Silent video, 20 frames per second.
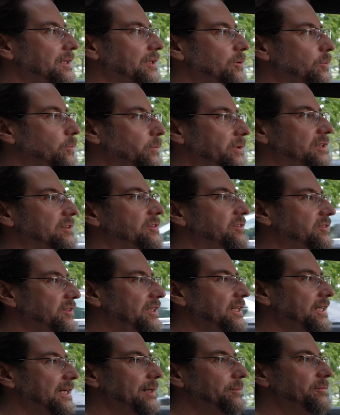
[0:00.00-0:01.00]
We'll
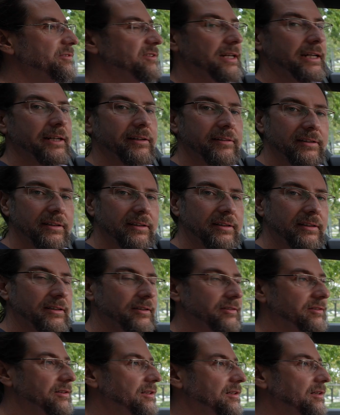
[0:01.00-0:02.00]
see. I'm scared that
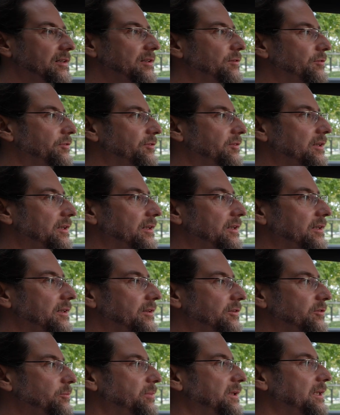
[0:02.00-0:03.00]
there's a lot of
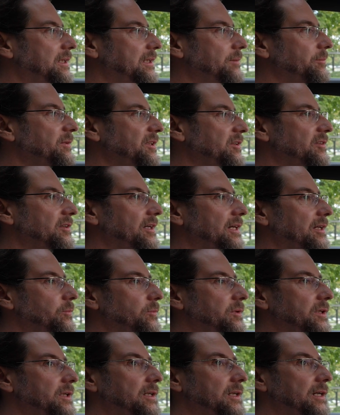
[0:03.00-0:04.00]
speed limits
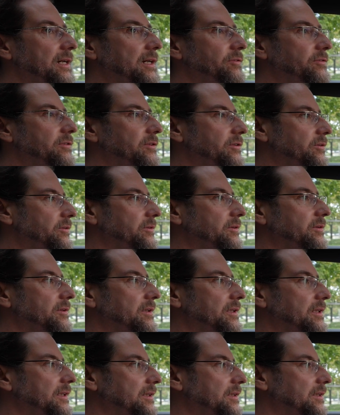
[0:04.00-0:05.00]
and we have to do
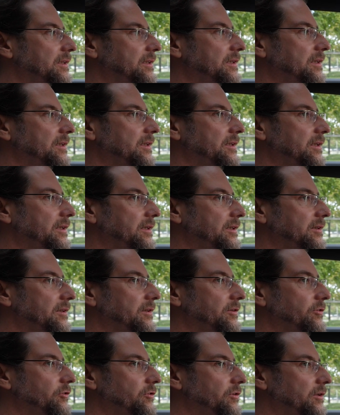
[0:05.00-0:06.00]
it at
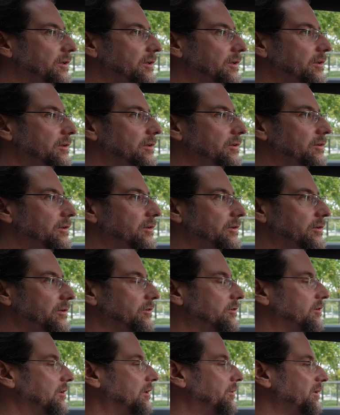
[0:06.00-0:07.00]
a
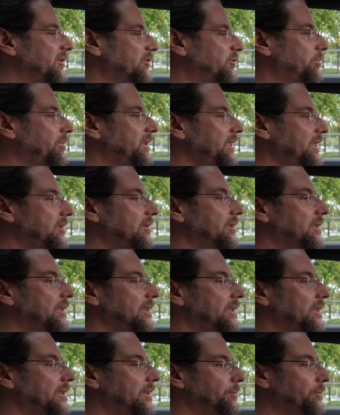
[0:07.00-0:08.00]
slower speed,
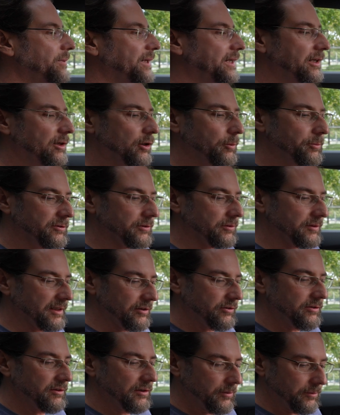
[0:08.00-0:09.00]
but I hope so.
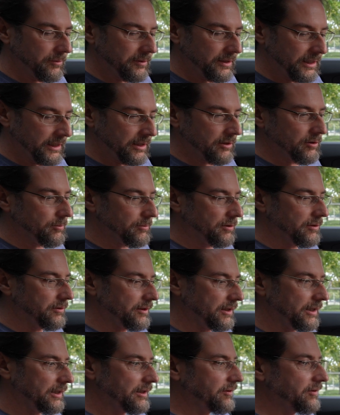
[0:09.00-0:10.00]
There's no eco
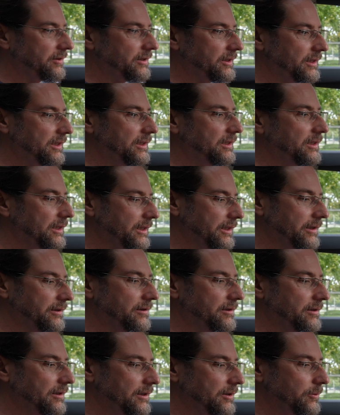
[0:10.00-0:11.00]
mode, anything in
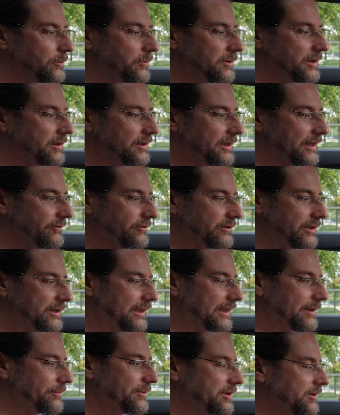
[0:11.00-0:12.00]
here. We're gonna have to
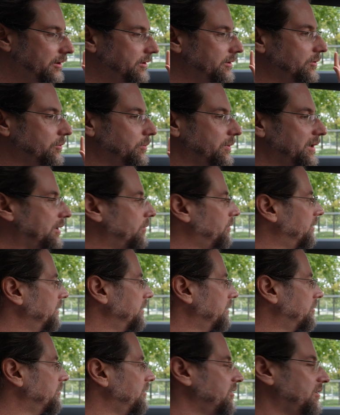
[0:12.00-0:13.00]
climb it on 21
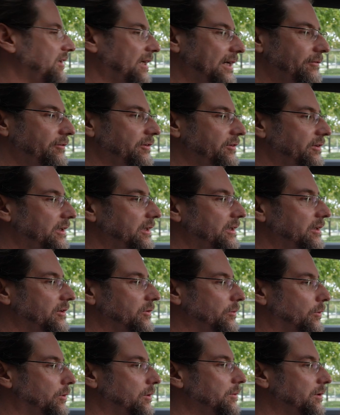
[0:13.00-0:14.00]
degrees, everything
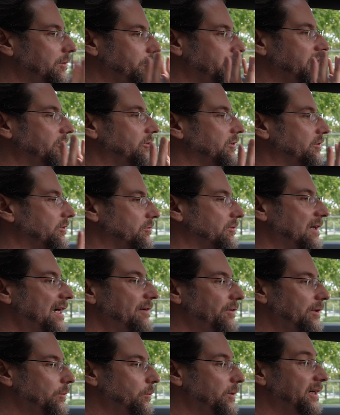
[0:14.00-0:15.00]
normal. We're just
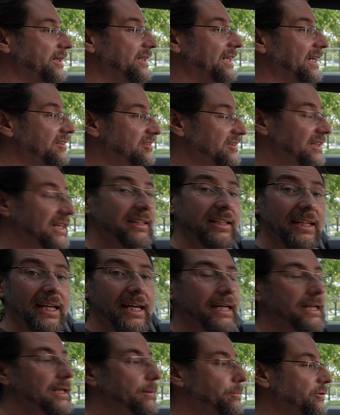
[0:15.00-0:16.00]
driving. We're at exactly
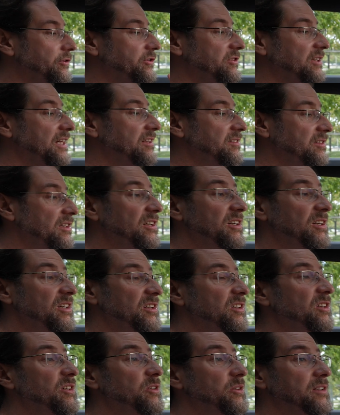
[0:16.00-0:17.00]
80%.
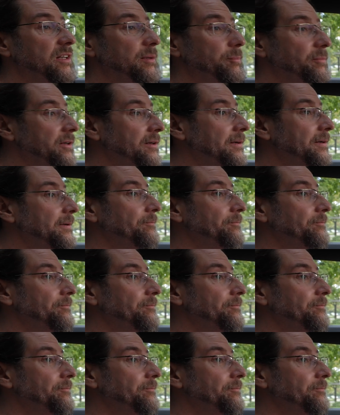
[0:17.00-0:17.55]
Good number.